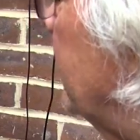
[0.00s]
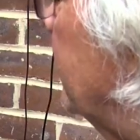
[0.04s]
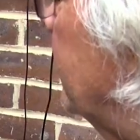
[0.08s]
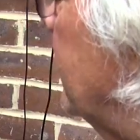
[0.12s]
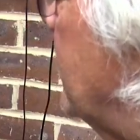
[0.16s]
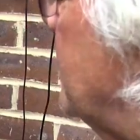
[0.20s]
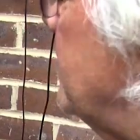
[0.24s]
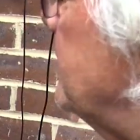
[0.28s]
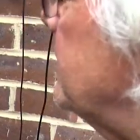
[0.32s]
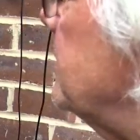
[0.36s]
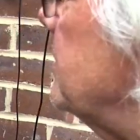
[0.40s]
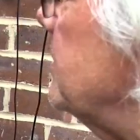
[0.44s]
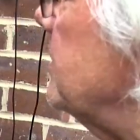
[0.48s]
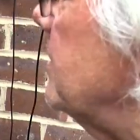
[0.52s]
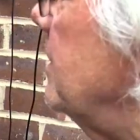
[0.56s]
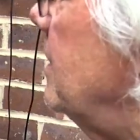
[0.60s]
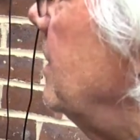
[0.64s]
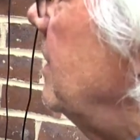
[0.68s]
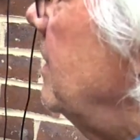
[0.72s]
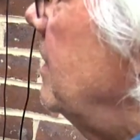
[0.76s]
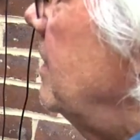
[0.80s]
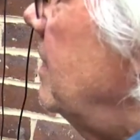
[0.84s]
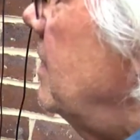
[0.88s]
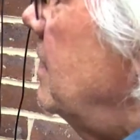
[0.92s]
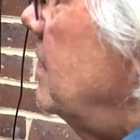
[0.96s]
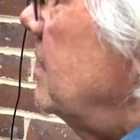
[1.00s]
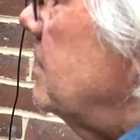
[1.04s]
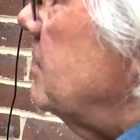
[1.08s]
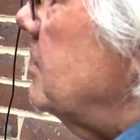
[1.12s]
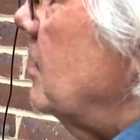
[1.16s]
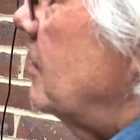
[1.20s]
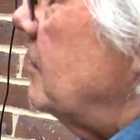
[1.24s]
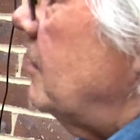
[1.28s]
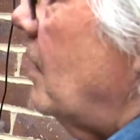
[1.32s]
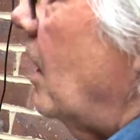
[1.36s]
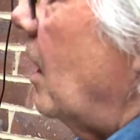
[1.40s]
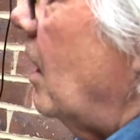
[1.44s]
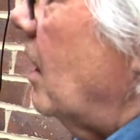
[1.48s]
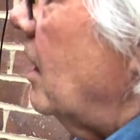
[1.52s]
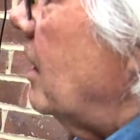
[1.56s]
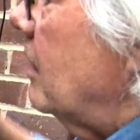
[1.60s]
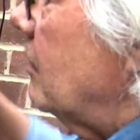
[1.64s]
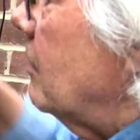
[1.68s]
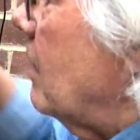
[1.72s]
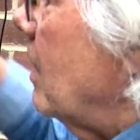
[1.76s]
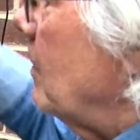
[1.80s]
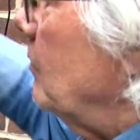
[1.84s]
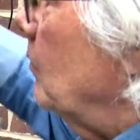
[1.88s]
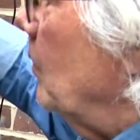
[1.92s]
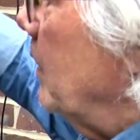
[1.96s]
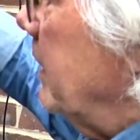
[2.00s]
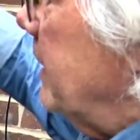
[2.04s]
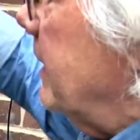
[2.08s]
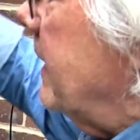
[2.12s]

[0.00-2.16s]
it gets. So the higher up we